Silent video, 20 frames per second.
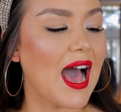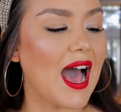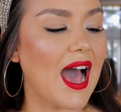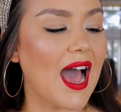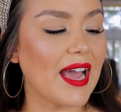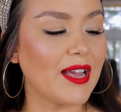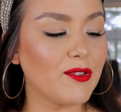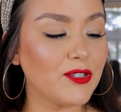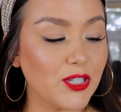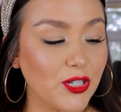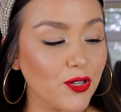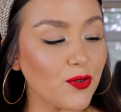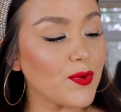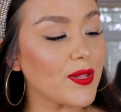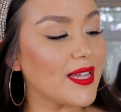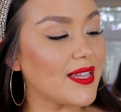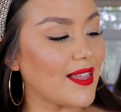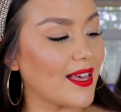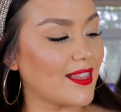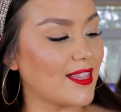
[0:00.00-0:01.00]
I do
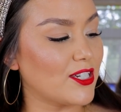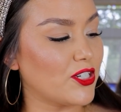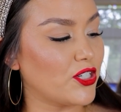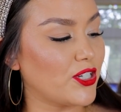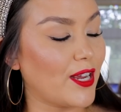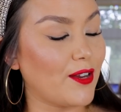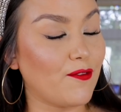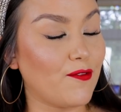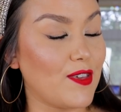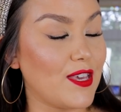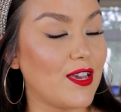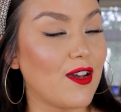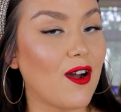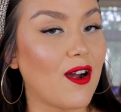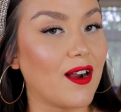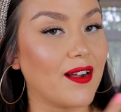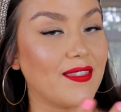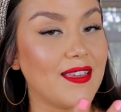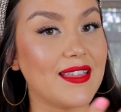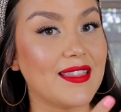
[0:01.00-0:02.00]
really like this shade
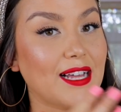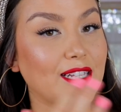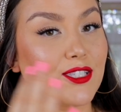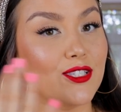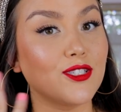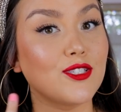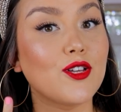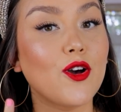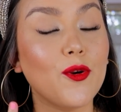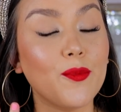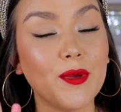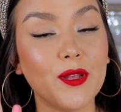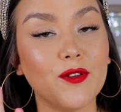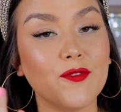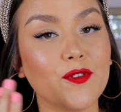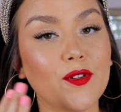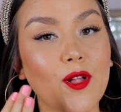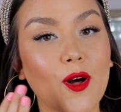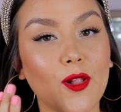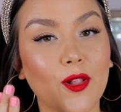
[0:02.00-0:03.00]
VR. I think that's so
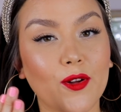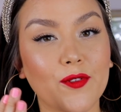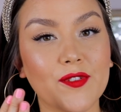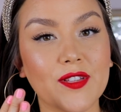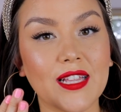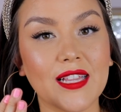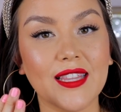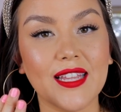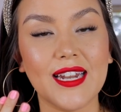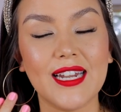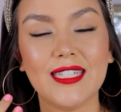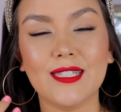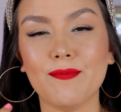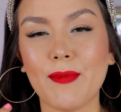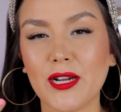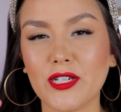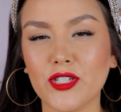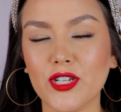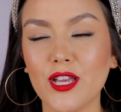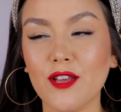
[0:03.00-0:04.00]
beautiful all over the lid,
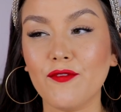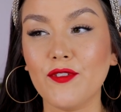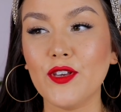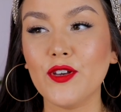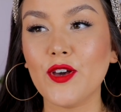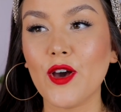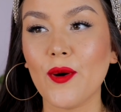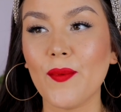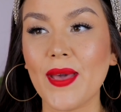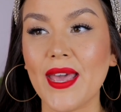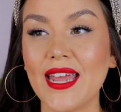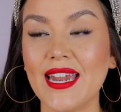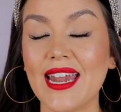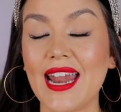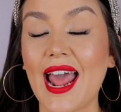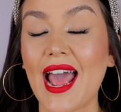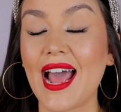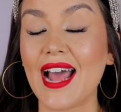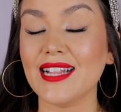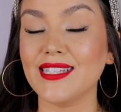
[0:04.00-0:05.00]
especially if you go in and
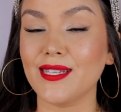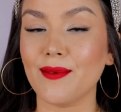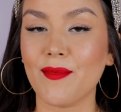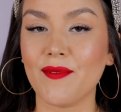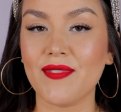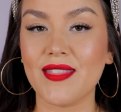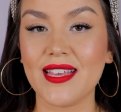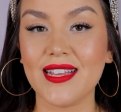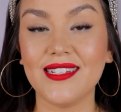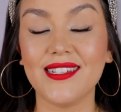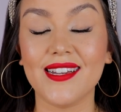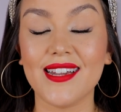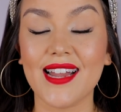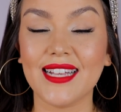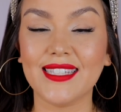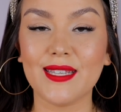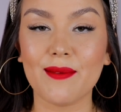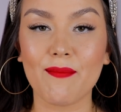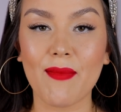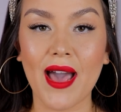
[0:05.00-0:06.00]
add some of the
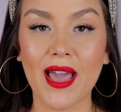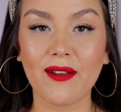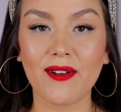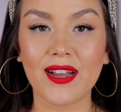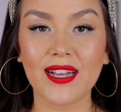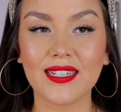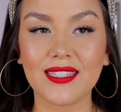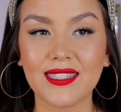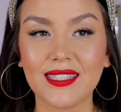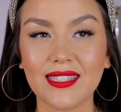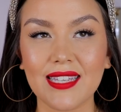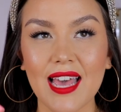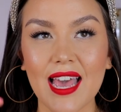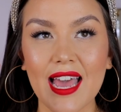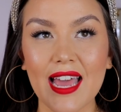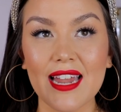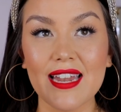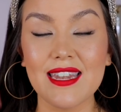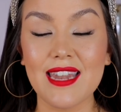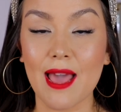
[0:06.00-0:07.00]
Danessa Myricks
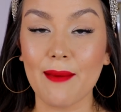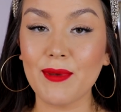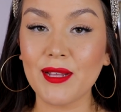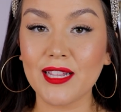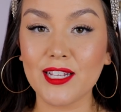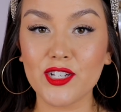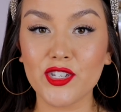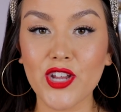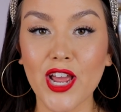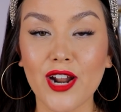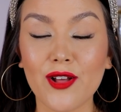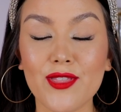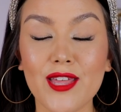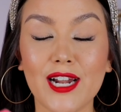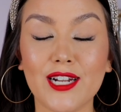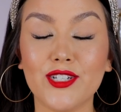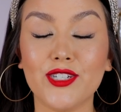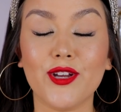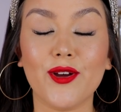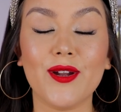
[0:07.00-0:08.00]
nebula shadow that I
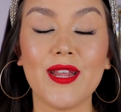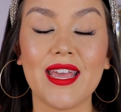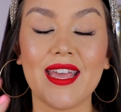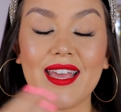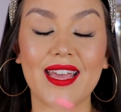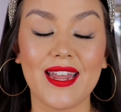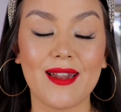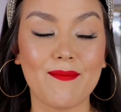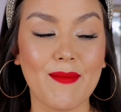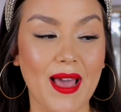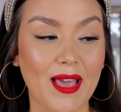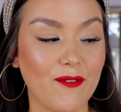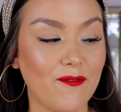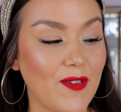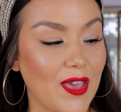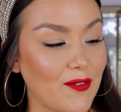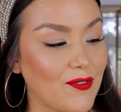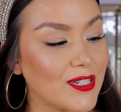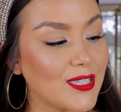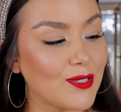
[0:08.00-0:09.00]
showed in my
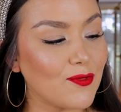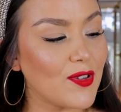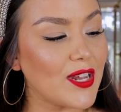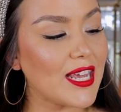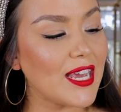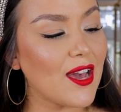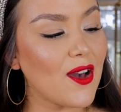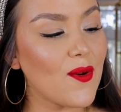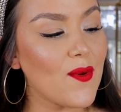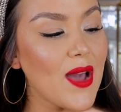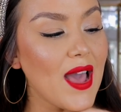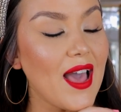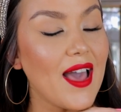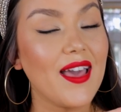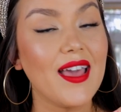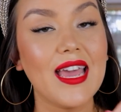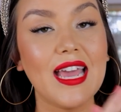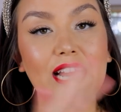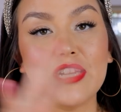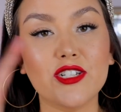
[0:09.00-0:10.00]
favorites video,
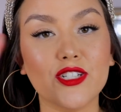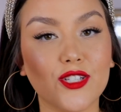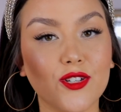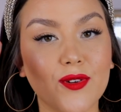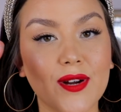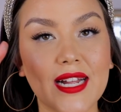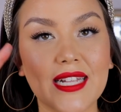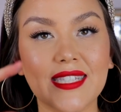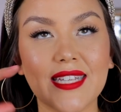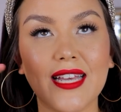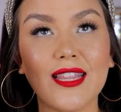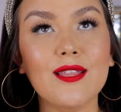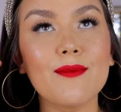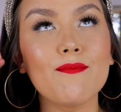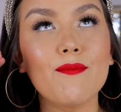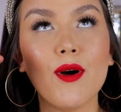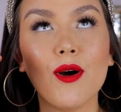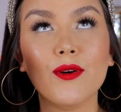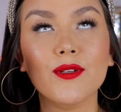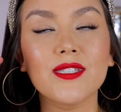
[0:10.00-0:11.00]
it just creates like the
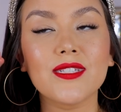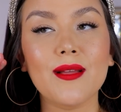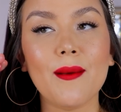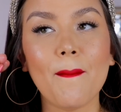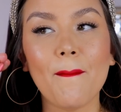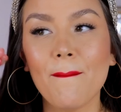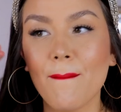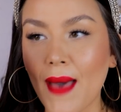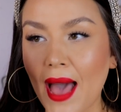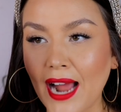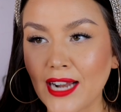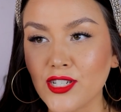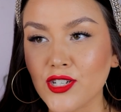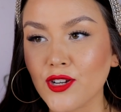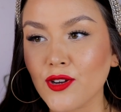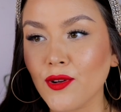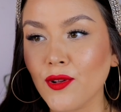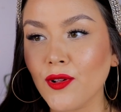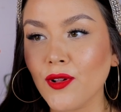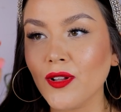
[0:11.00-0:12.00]
most
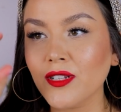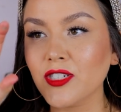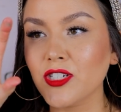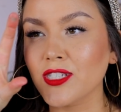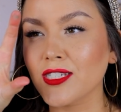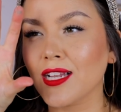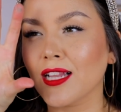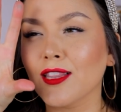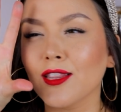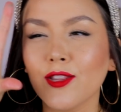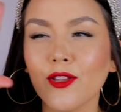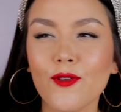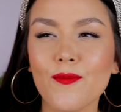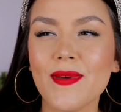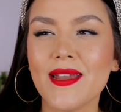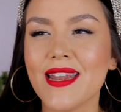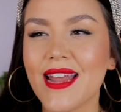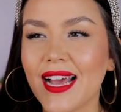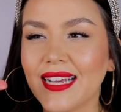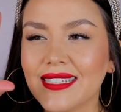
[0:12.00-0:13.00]
magical, just
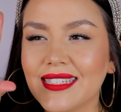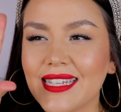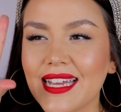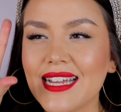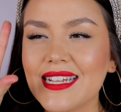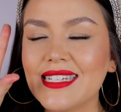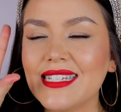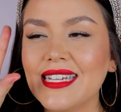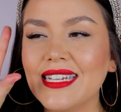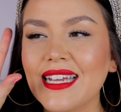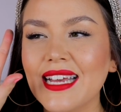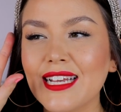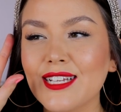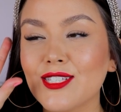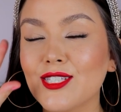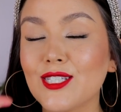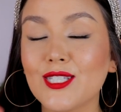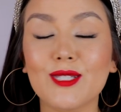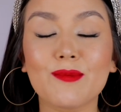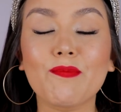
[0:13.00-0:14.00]
luminescent
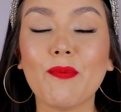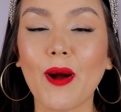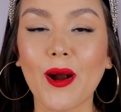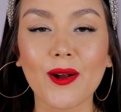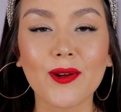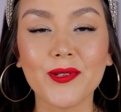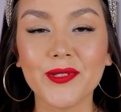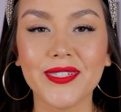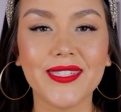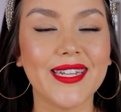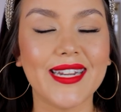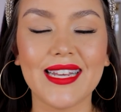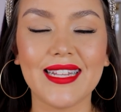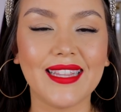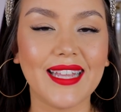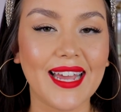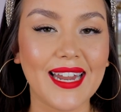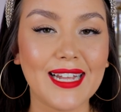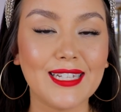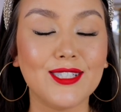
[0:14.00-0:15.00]
sparkle city
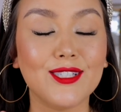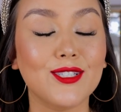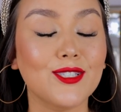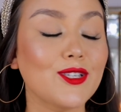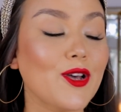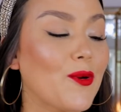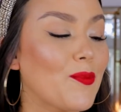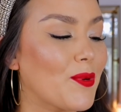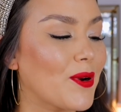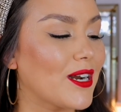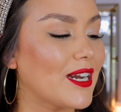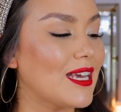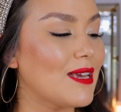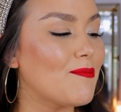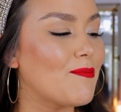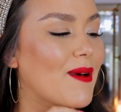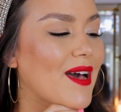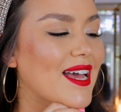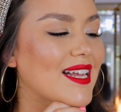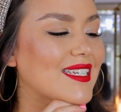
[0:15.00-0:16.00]
lid. It's so pretty,
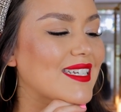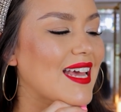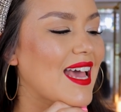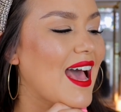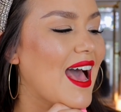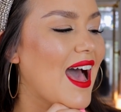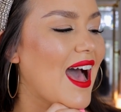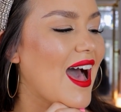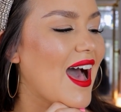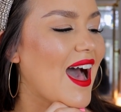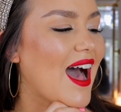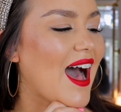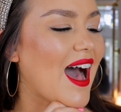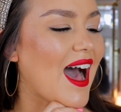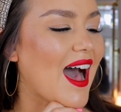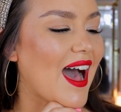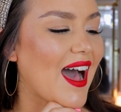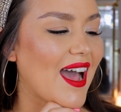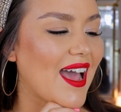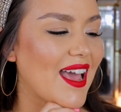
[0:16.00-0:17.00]
but
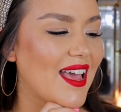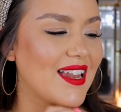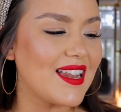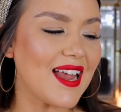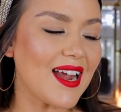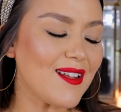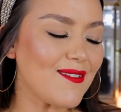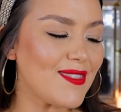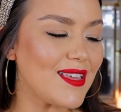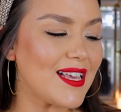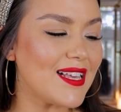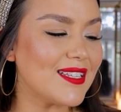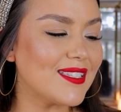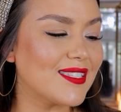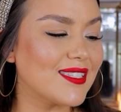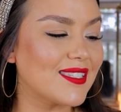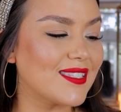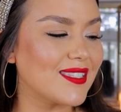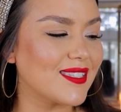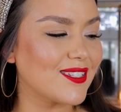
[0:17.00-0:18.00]
none of
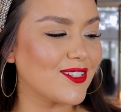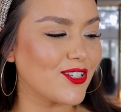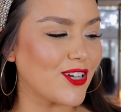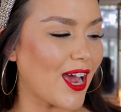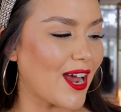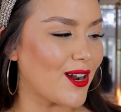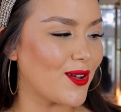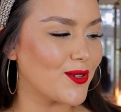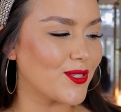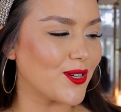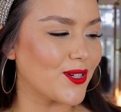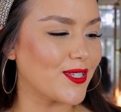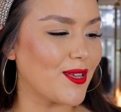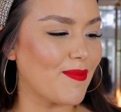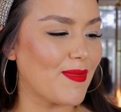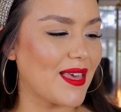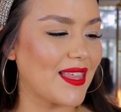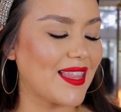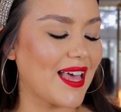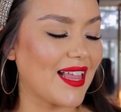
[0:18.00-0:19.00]
these shadows are
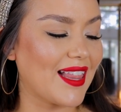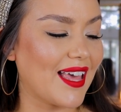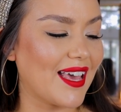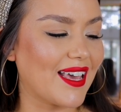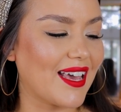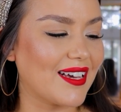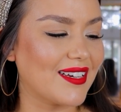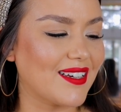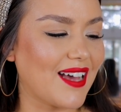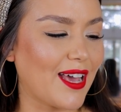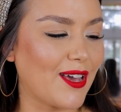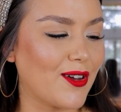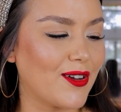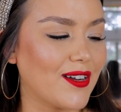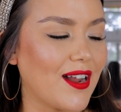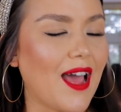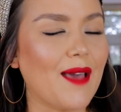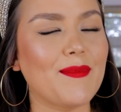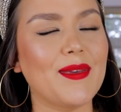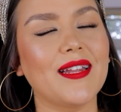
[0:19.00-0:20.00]
something that like I could,
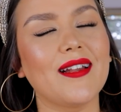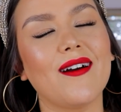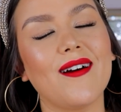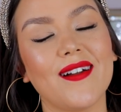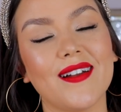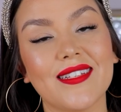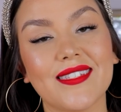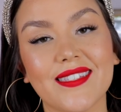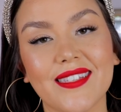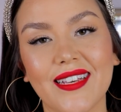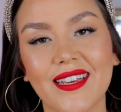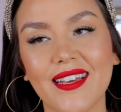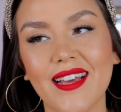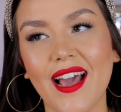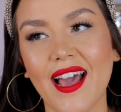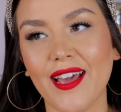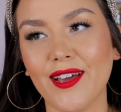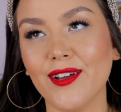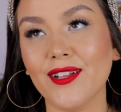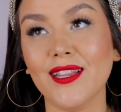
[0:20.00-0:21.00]
I mean, honestly,
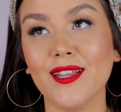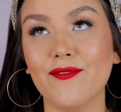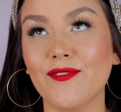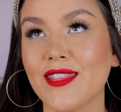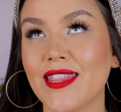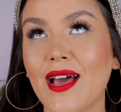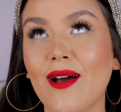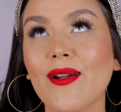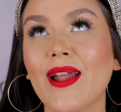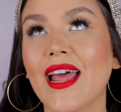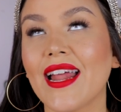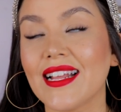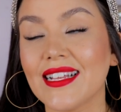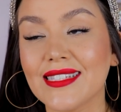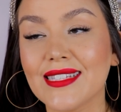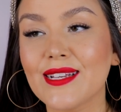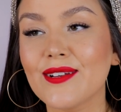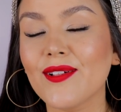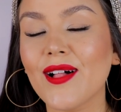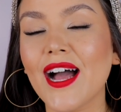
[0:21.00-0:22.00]
I could live without any
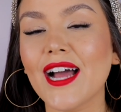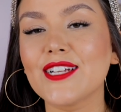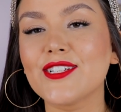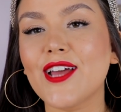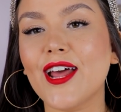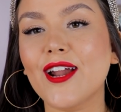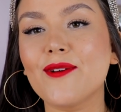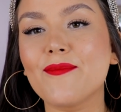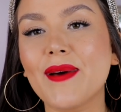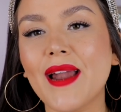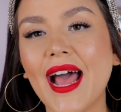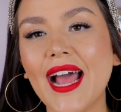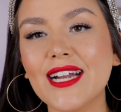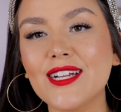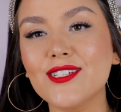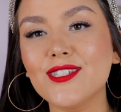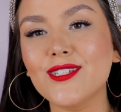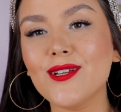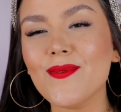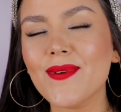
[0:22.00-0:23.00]
single eyeshadow, but I
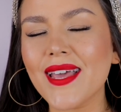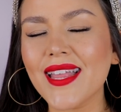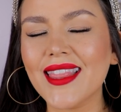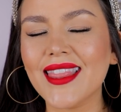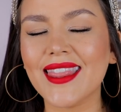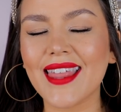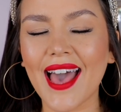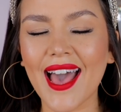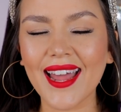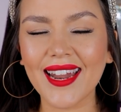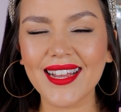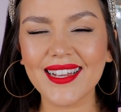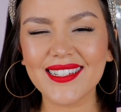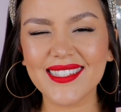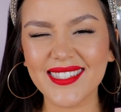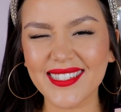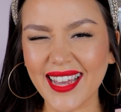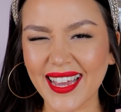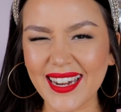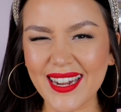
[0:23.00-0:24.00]
just don't get that
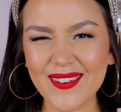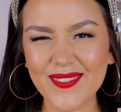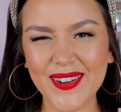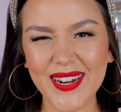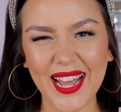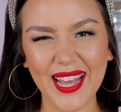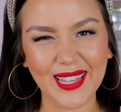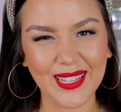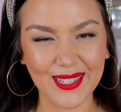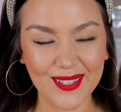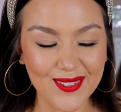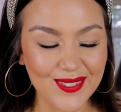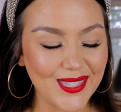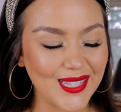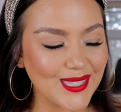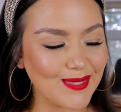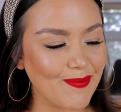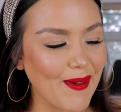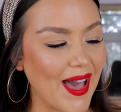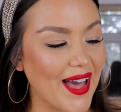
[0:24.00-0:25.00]
excited when I use
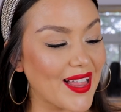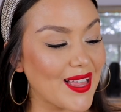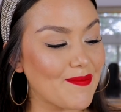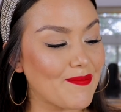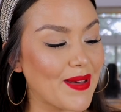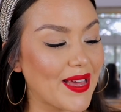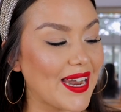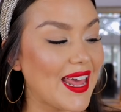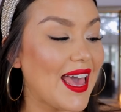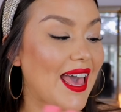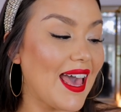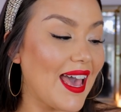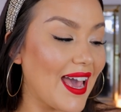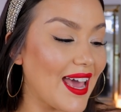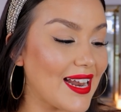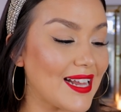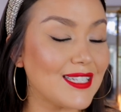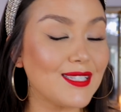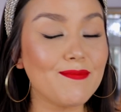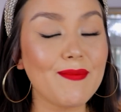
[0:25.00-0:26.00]
this palette, but
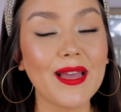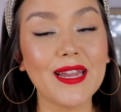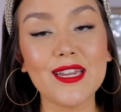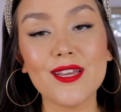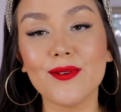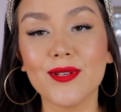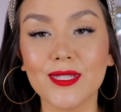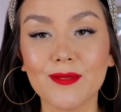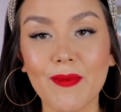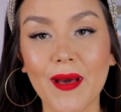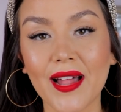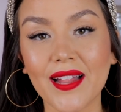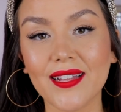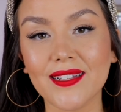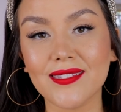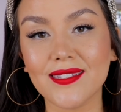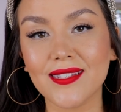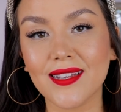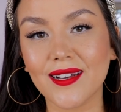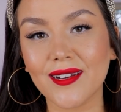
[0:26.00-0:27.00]
it is my newest
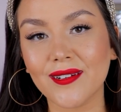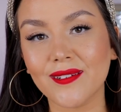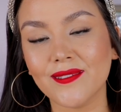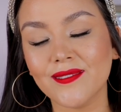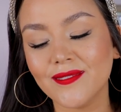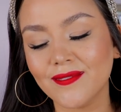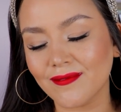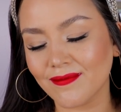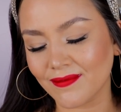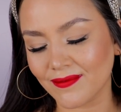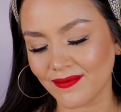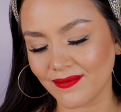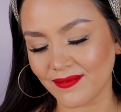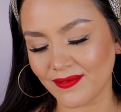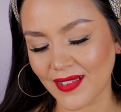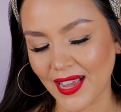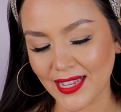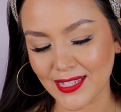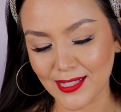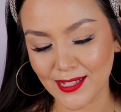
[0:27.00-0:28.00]
palette, so
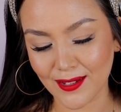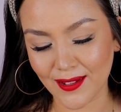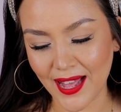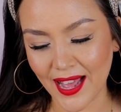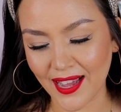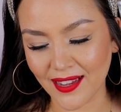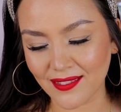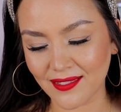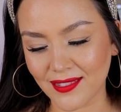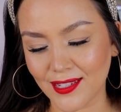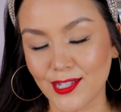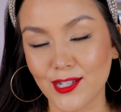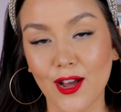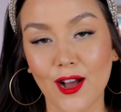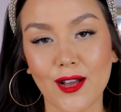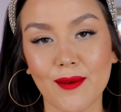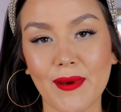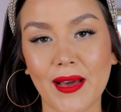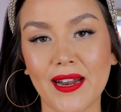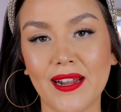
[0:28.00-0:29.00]
I still had to
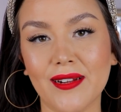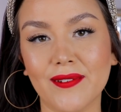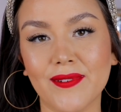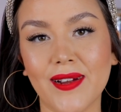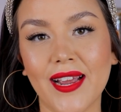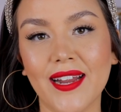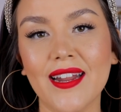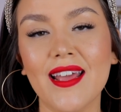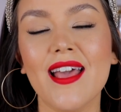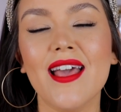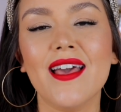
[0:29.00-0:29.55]
talk about it, right?